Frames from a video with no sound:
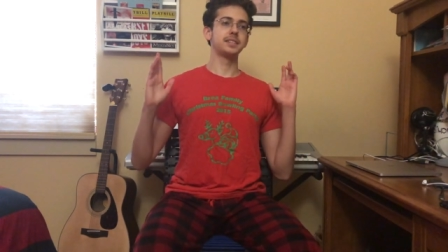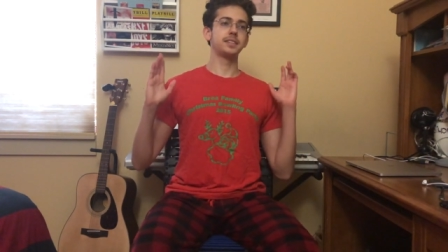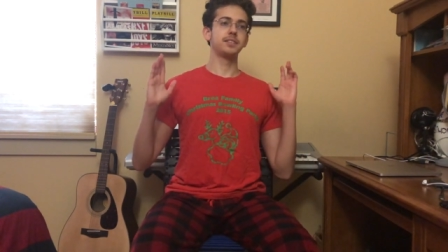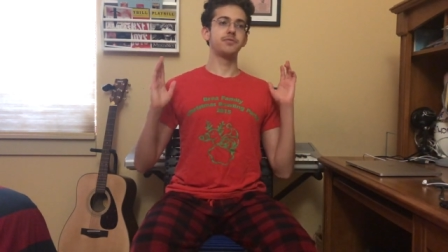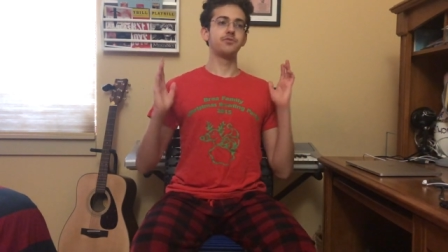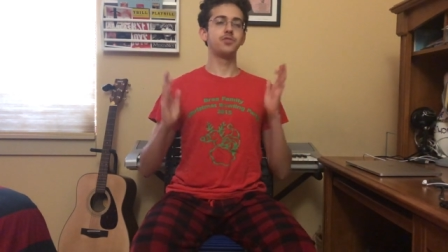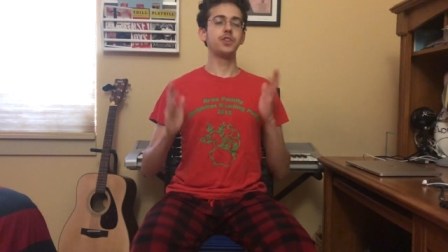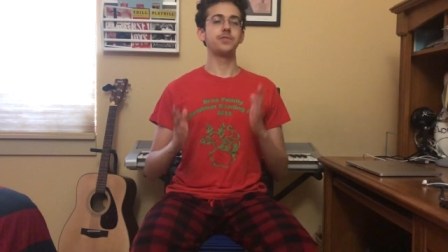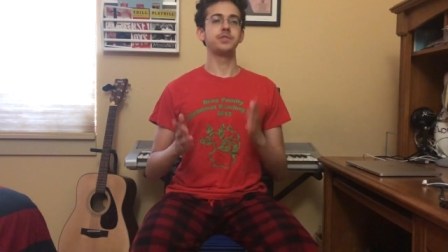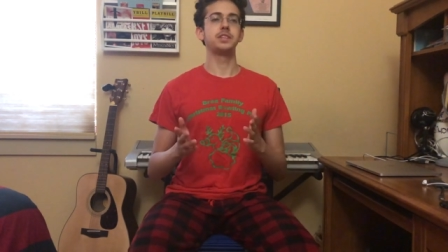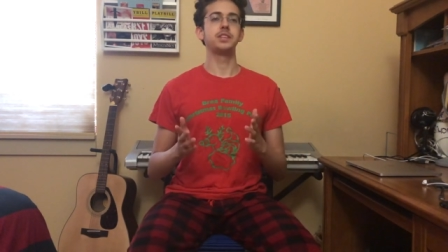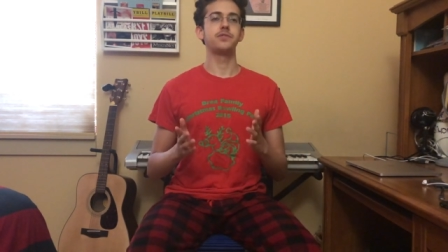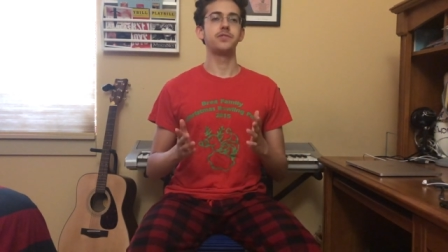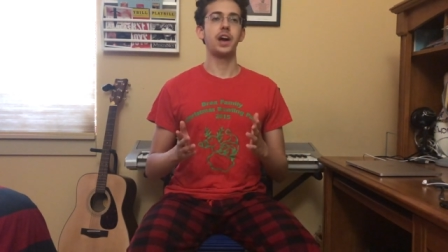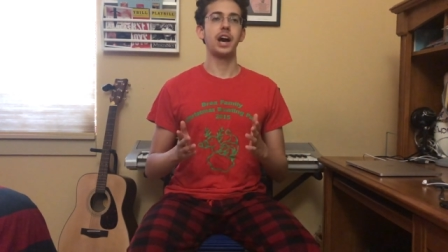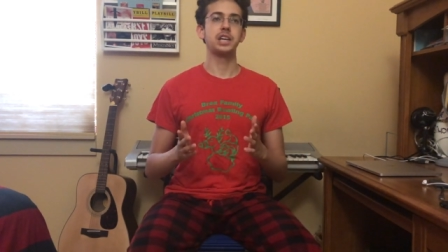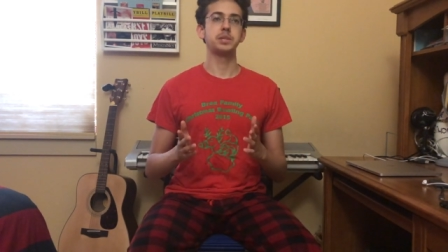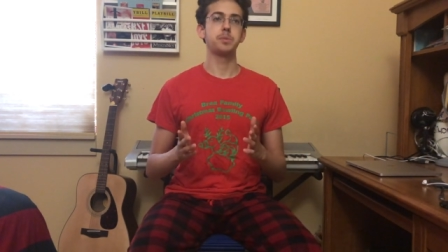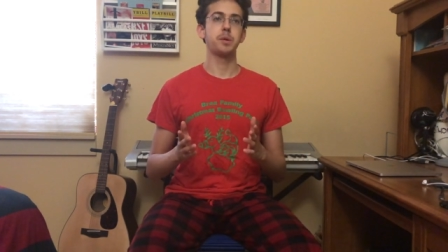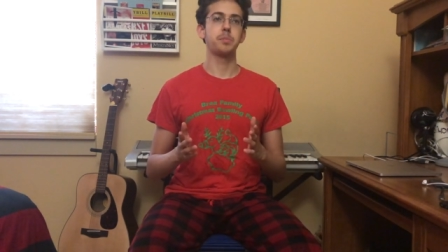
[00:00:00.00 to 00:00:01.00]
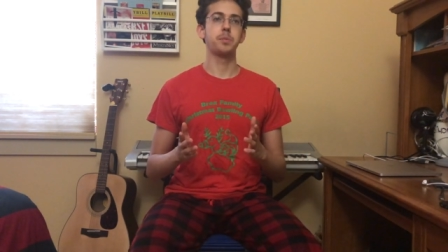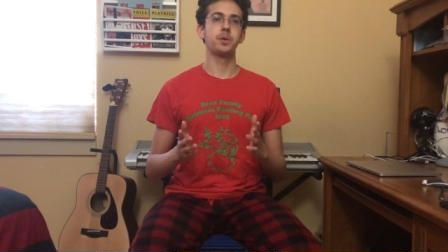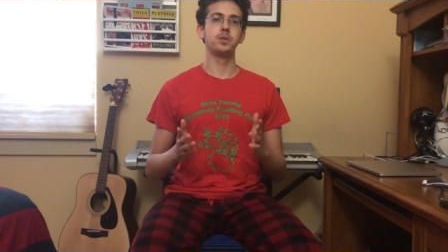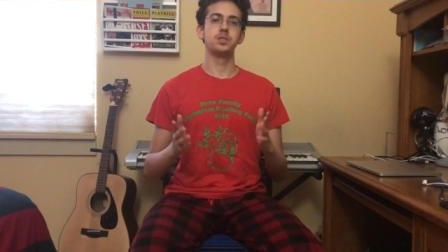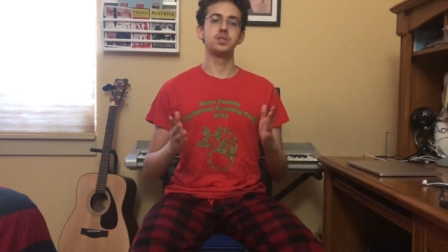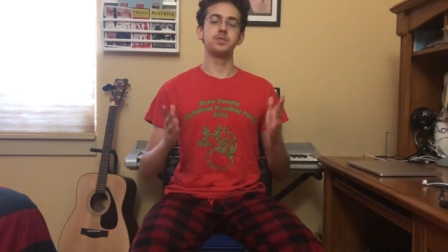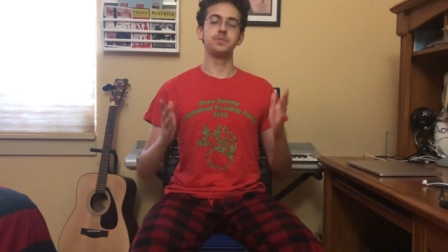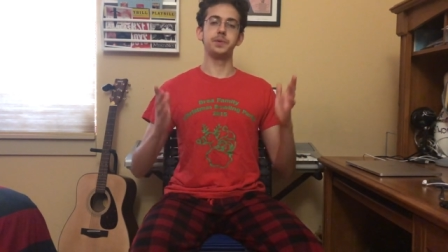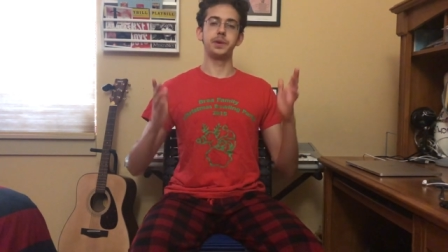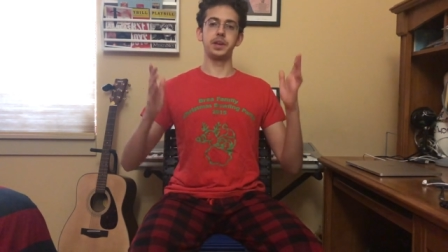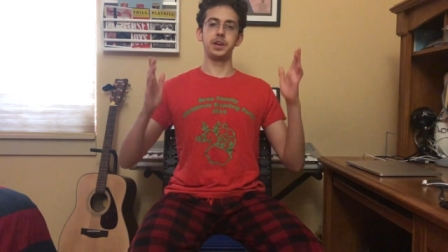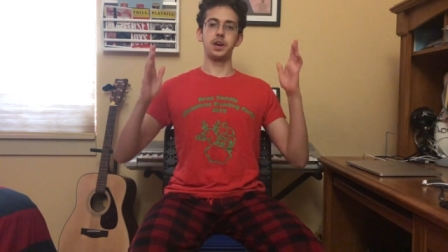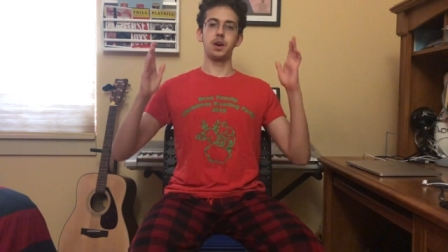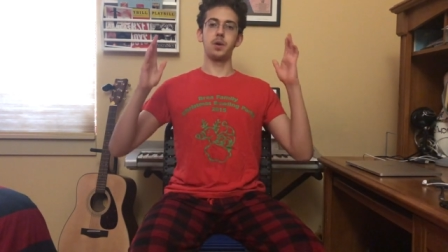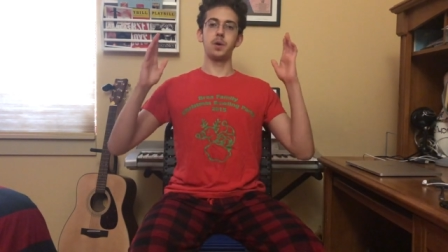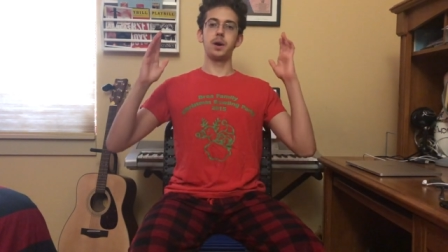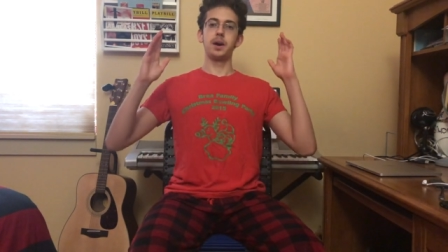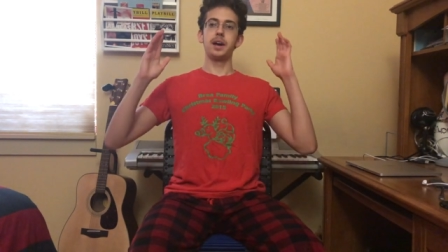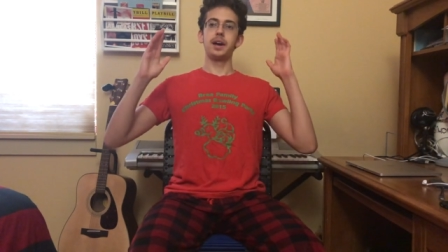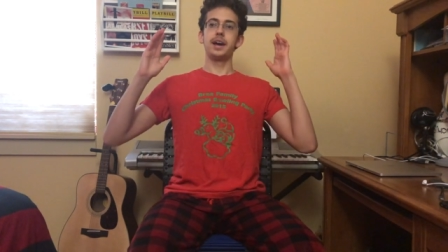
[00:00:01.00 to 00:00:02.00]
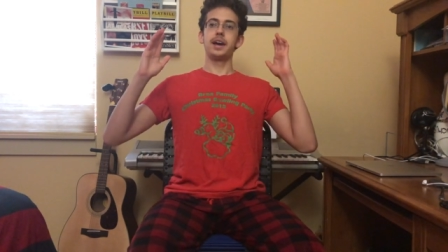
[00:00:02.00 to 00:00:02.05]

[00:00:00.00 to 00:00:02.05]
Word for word: The 15 facts about purchase video